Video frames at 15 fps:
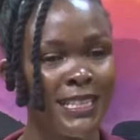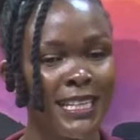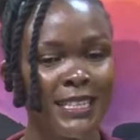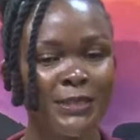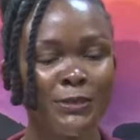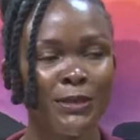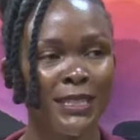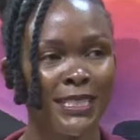They
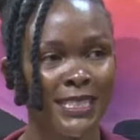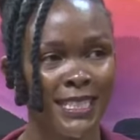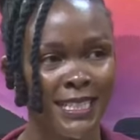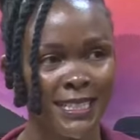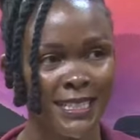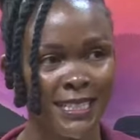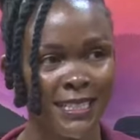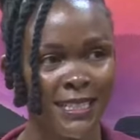are so
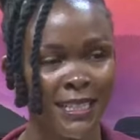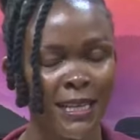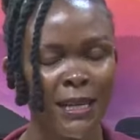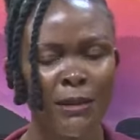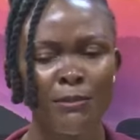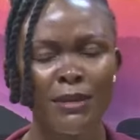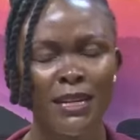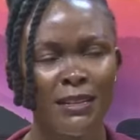excited,
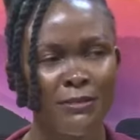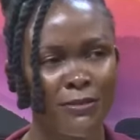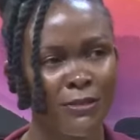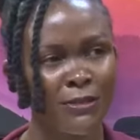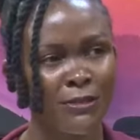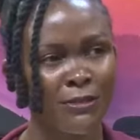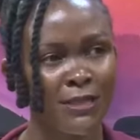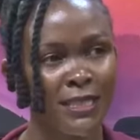but
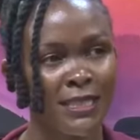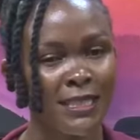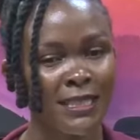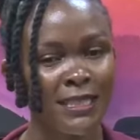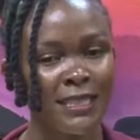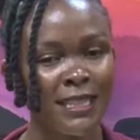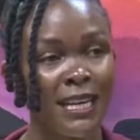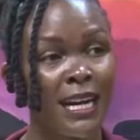
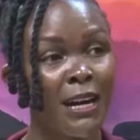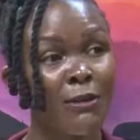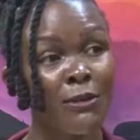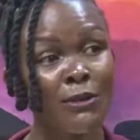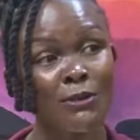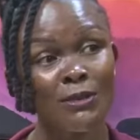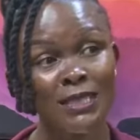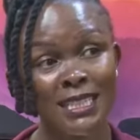unfortunately, how
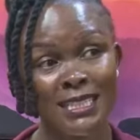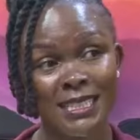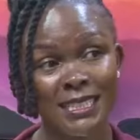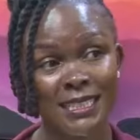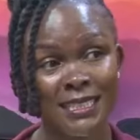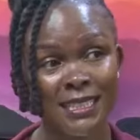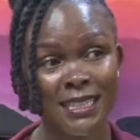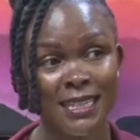long does
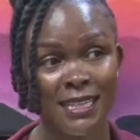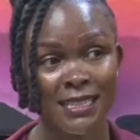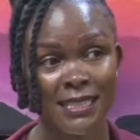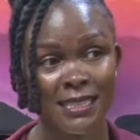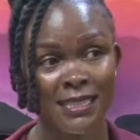it last? You